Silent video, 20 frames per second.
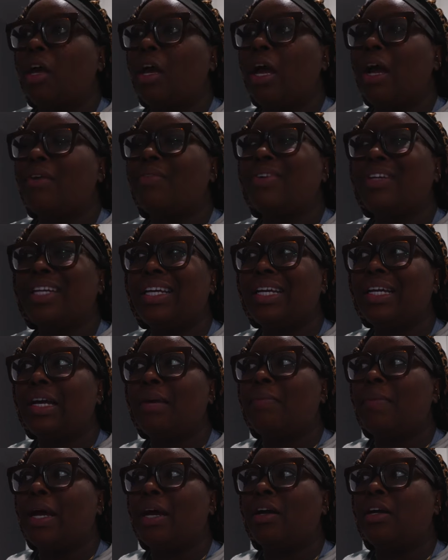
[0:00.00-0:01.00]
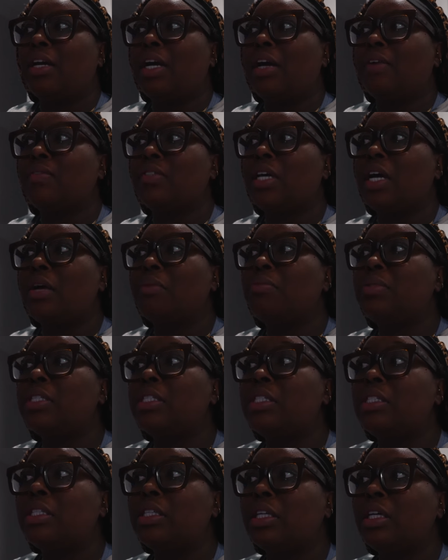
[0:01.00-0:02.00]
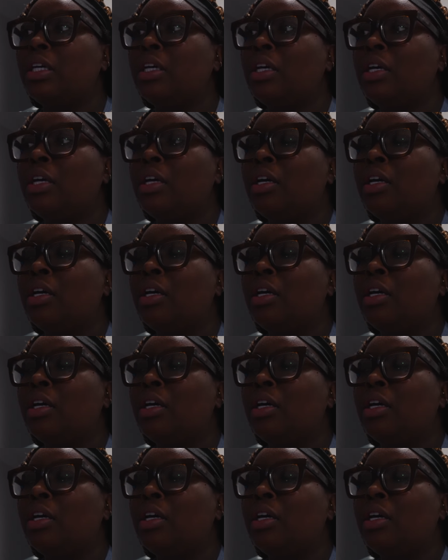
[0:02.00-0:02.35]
i really am not gonna have time to sit